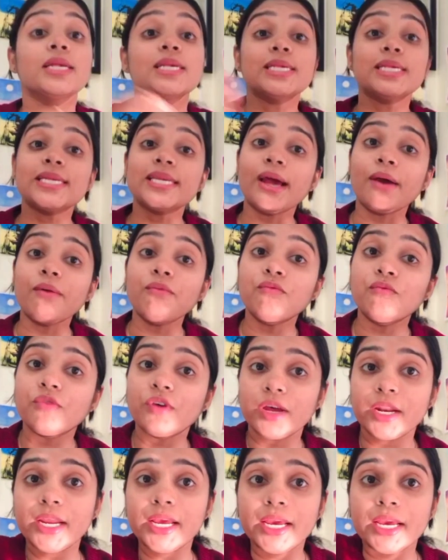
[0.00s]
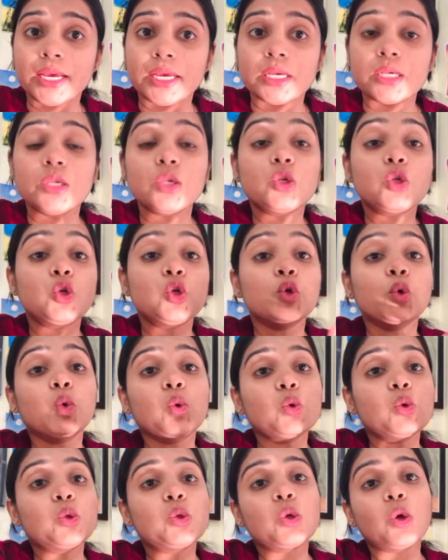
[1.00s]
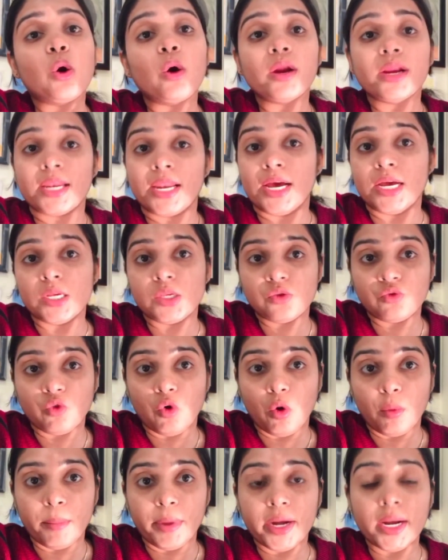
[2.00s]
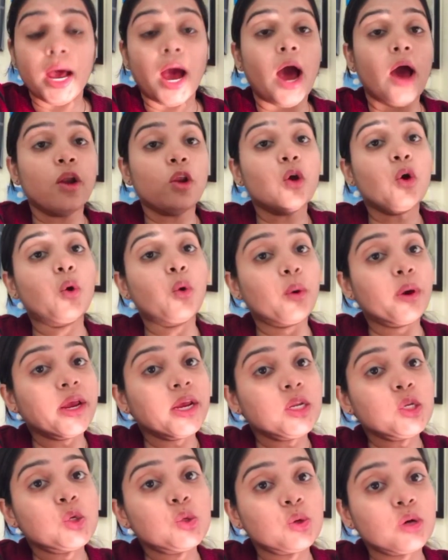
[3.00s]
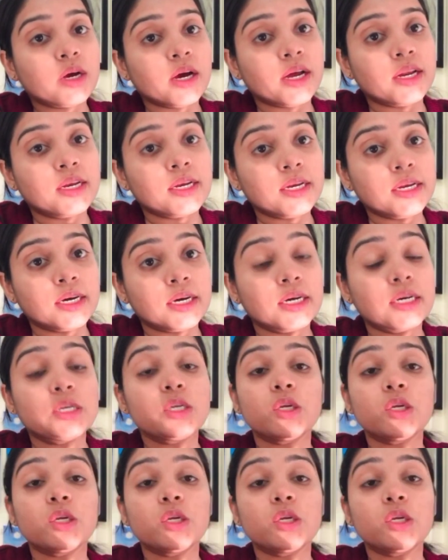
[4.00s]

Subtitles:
Step 1 is choose your class format. Are you going to conduct